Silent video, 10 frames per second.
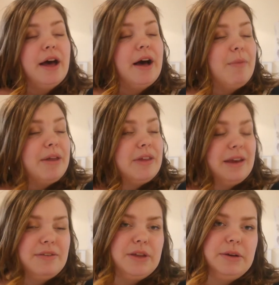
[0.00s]
I
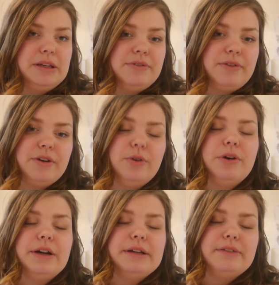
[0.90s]
think if they were different,
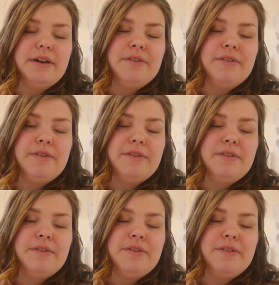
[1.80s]
or